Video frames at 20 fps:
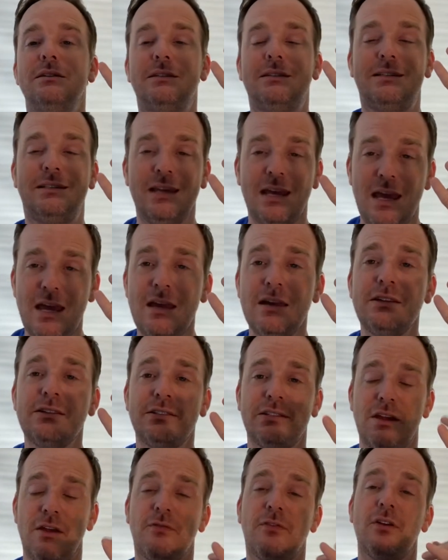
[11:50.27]
D is
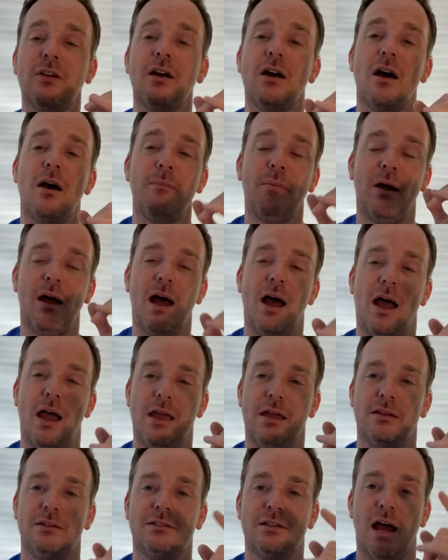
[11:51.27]
different up
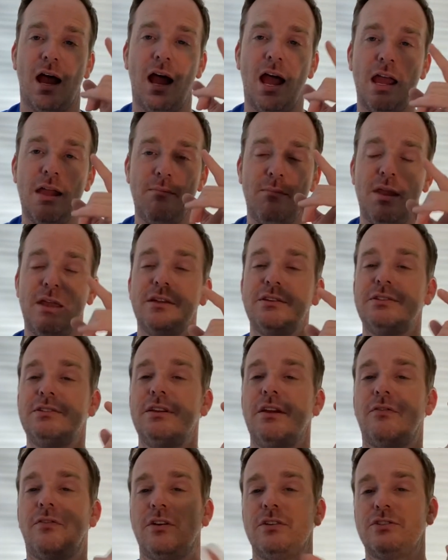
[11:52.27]
high. High me is
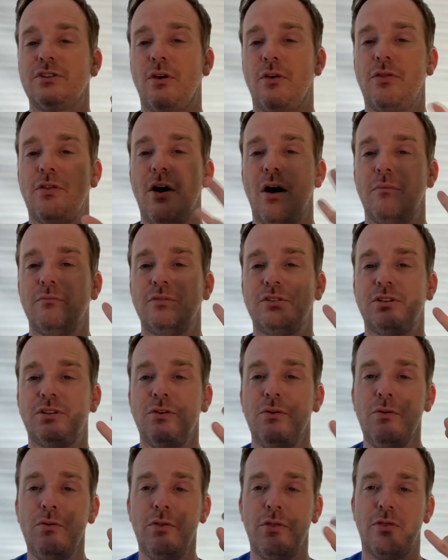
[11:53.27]
different. So thumb,
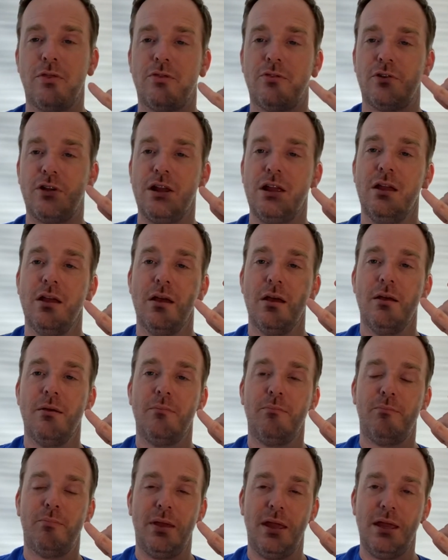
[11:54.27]
two, three,
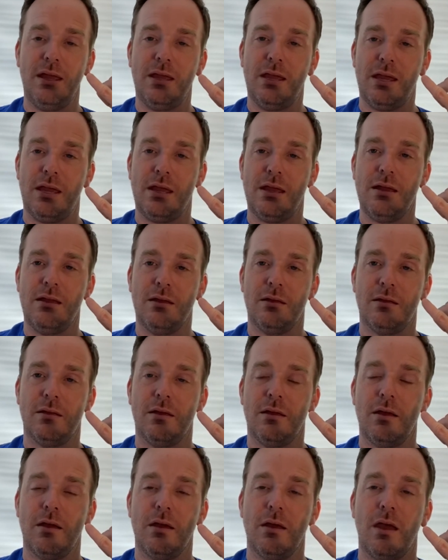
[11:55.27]
pinky,
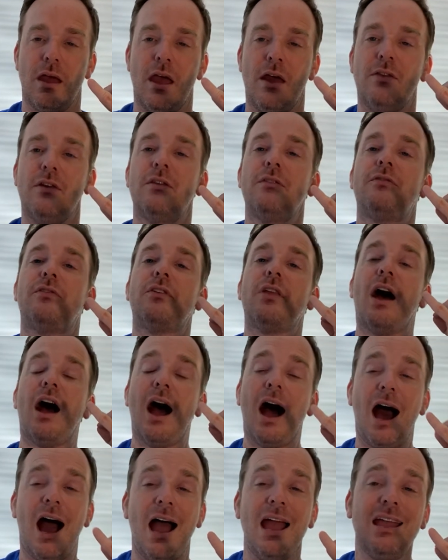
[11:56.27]
and then for the
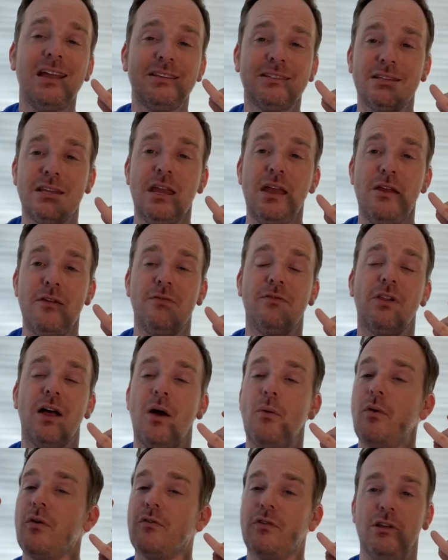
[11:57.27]
highest E
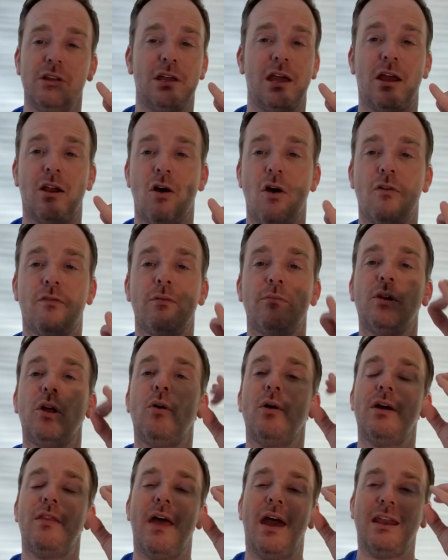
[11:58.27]
flat, we really got to
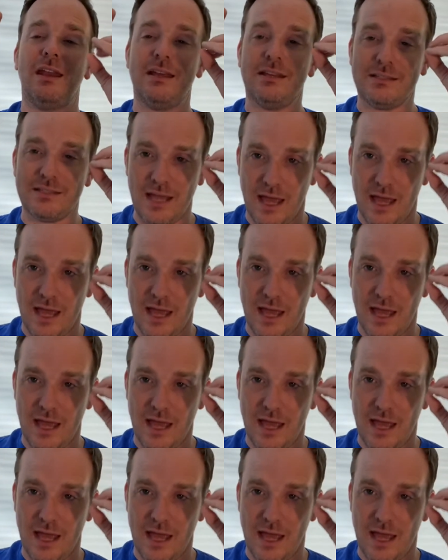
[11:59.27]
overblow, and that is